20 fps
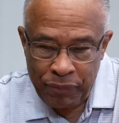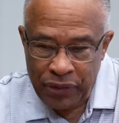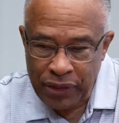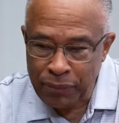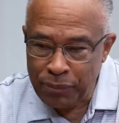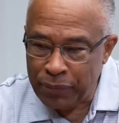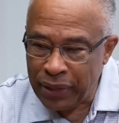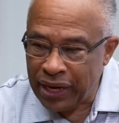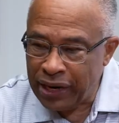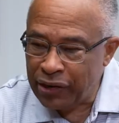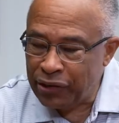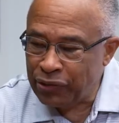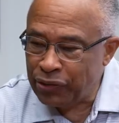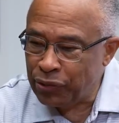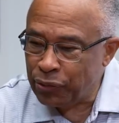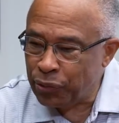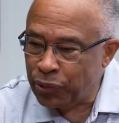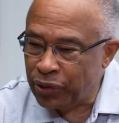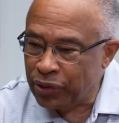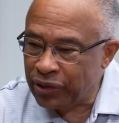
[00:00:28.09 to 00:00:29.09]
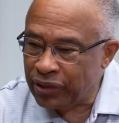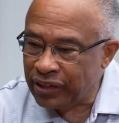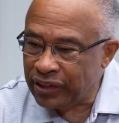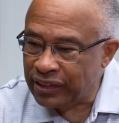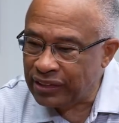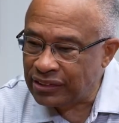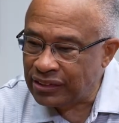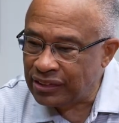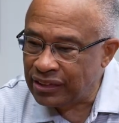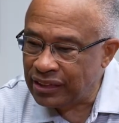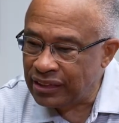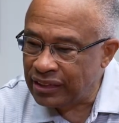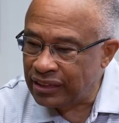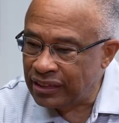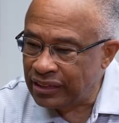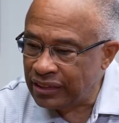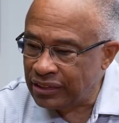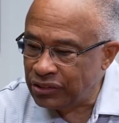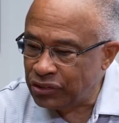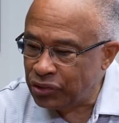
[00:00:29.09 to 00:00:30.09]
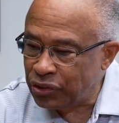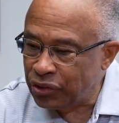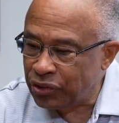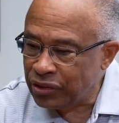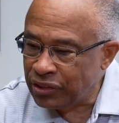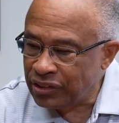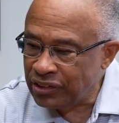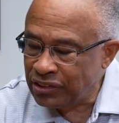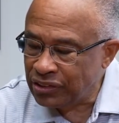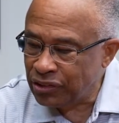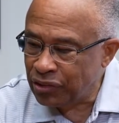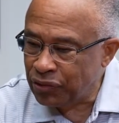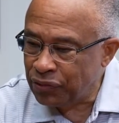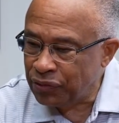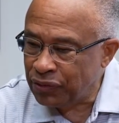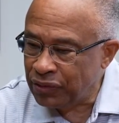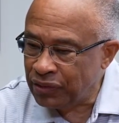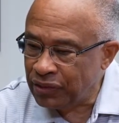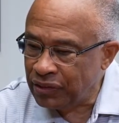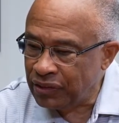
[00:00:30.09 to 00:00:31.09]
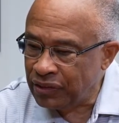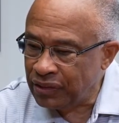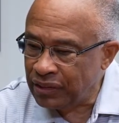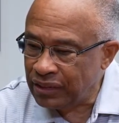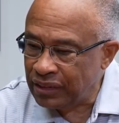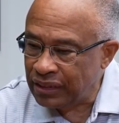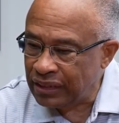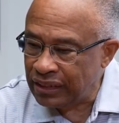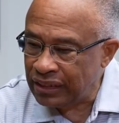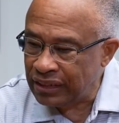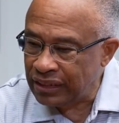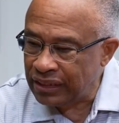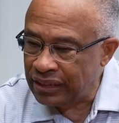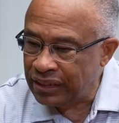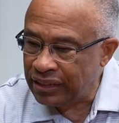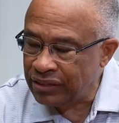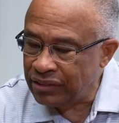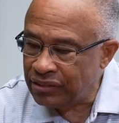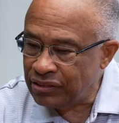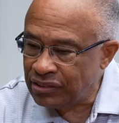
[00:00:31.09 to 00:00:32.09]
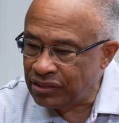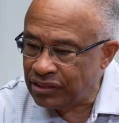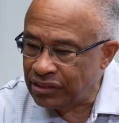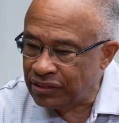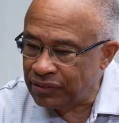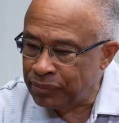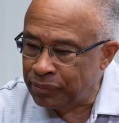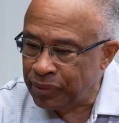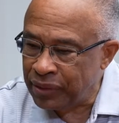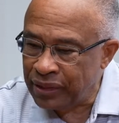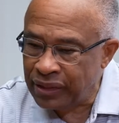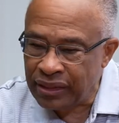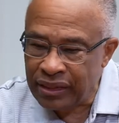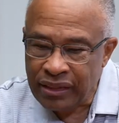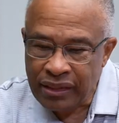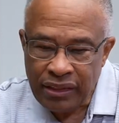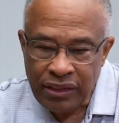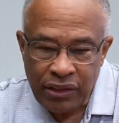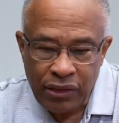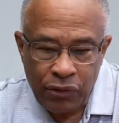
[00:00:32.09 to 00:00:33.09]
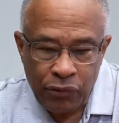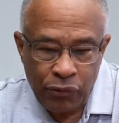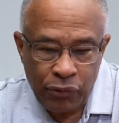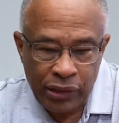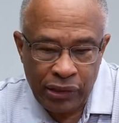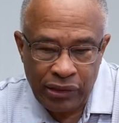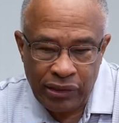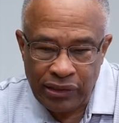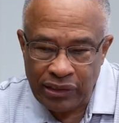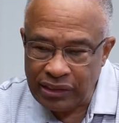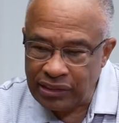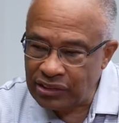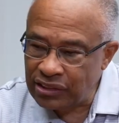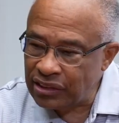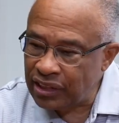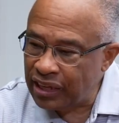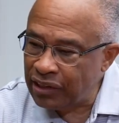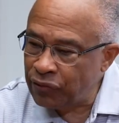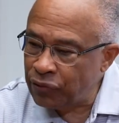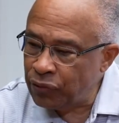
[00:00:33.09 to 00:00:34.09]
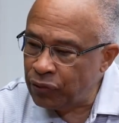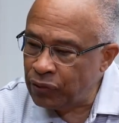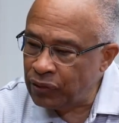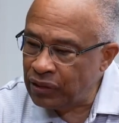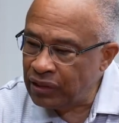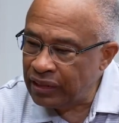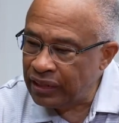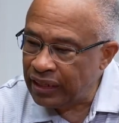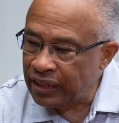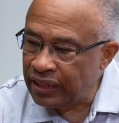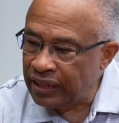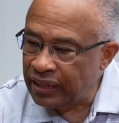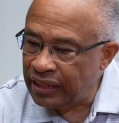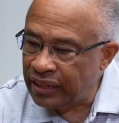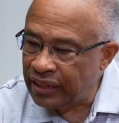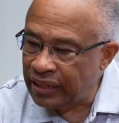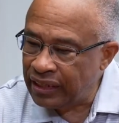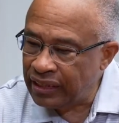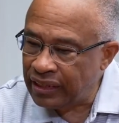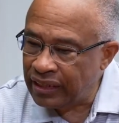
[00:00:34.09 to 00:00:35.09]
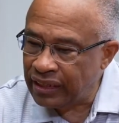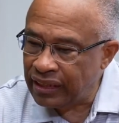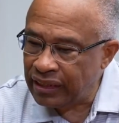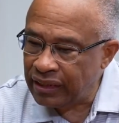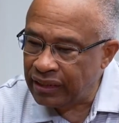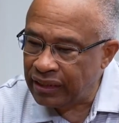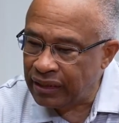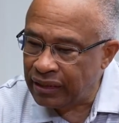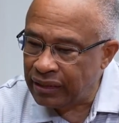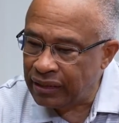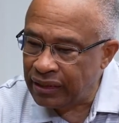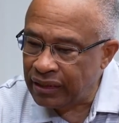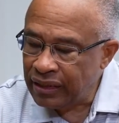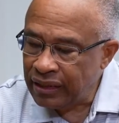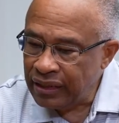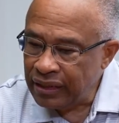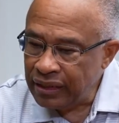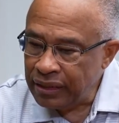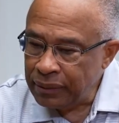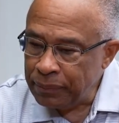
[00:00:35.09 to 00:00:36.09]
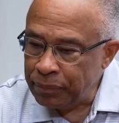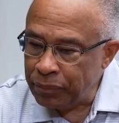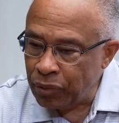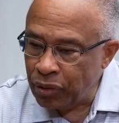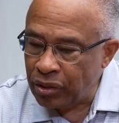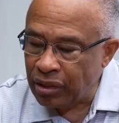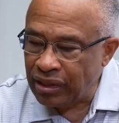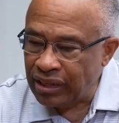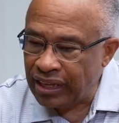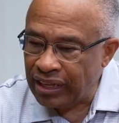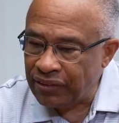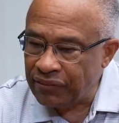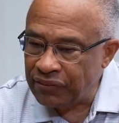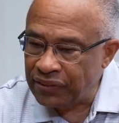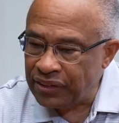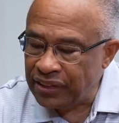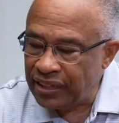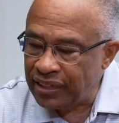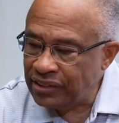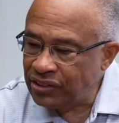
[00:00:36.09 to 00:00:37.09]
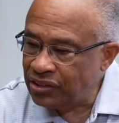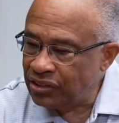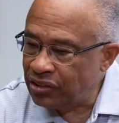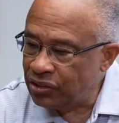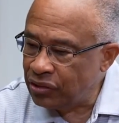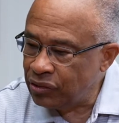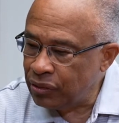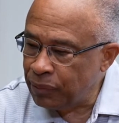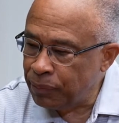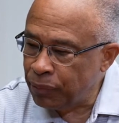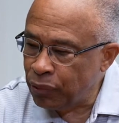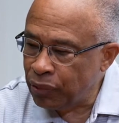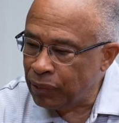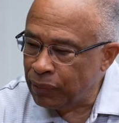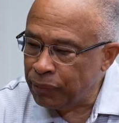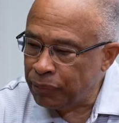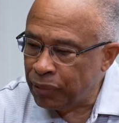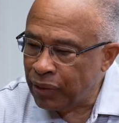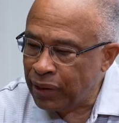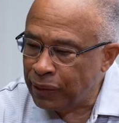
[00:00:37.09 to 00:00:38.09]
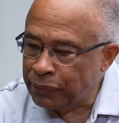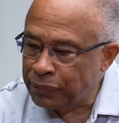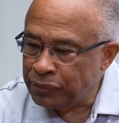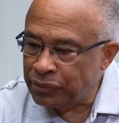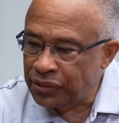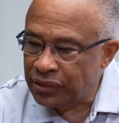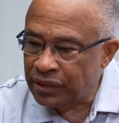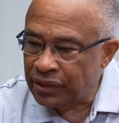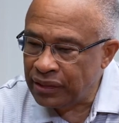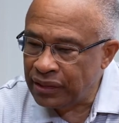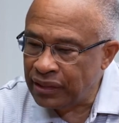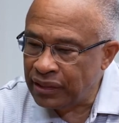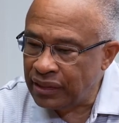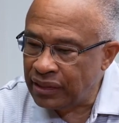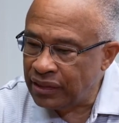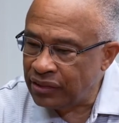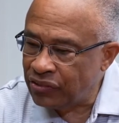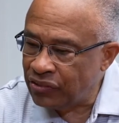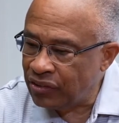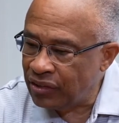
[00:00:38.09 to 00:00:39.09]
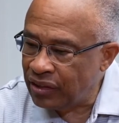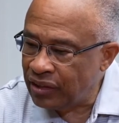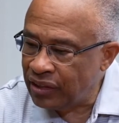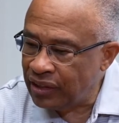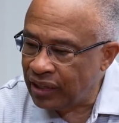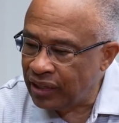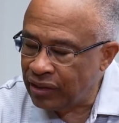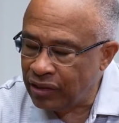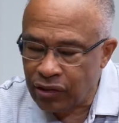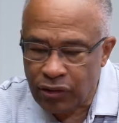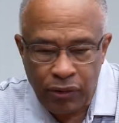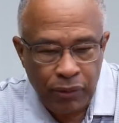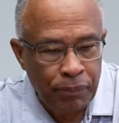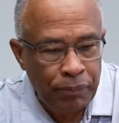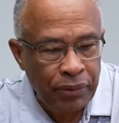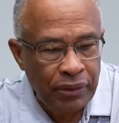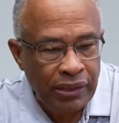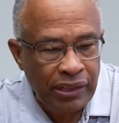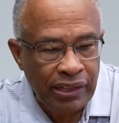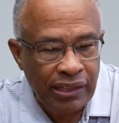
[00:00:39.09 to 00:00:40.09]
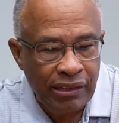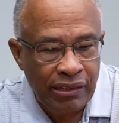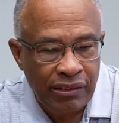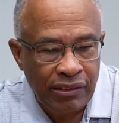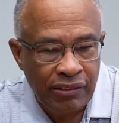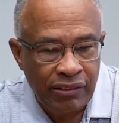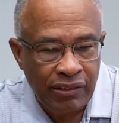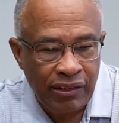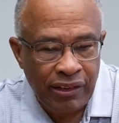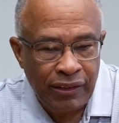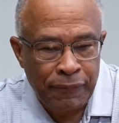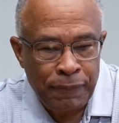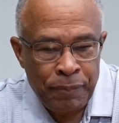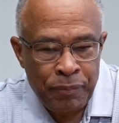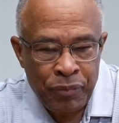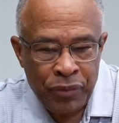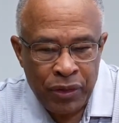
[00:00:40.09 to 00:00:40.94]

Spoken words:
admired your work as a journalist over the years. You've been real insightful, and I think brought a lot of attention to important problems in the city. I know in particular